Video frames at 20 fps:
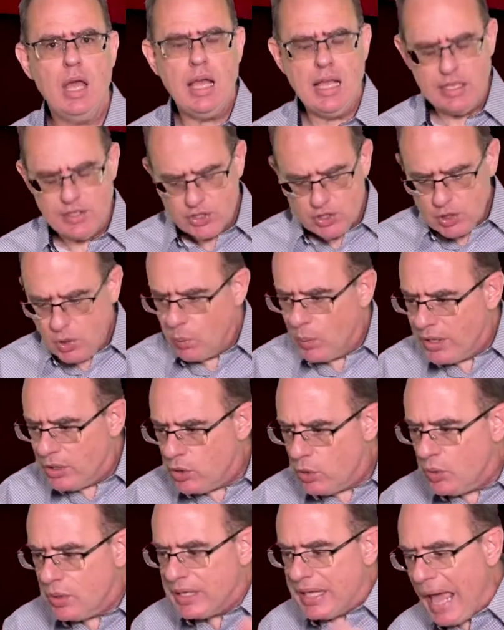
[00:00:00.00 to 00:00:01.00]
And so when
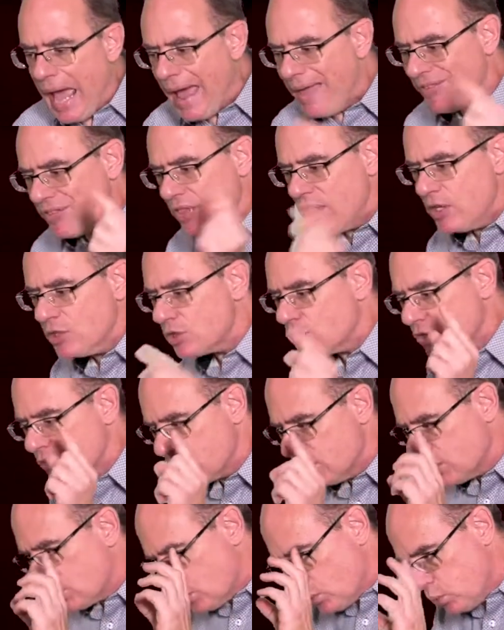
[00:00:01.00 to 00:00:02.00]
you get these,
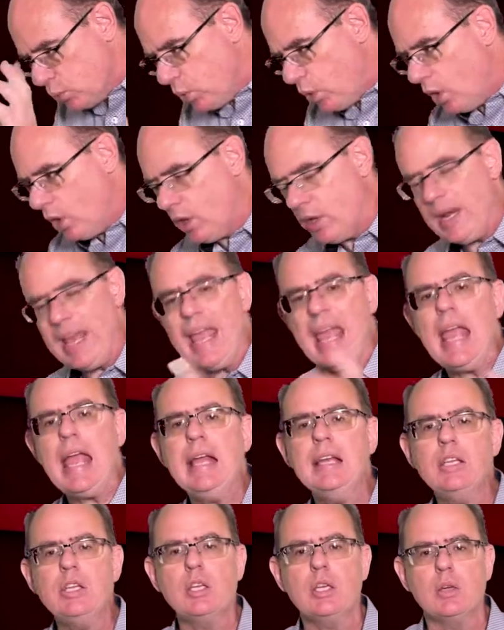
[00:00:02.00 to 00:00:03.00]
this Word
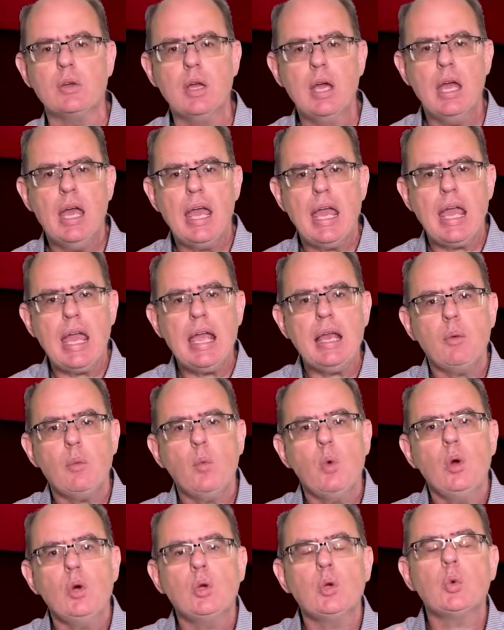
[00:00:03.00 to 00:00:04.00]
in you it
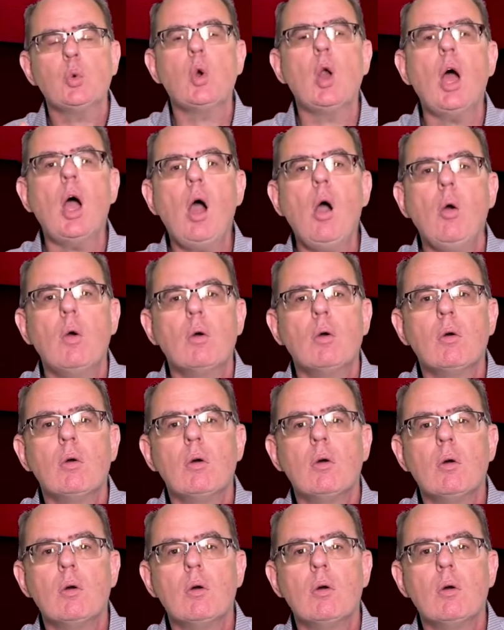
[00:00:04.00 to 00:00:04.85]
will grow,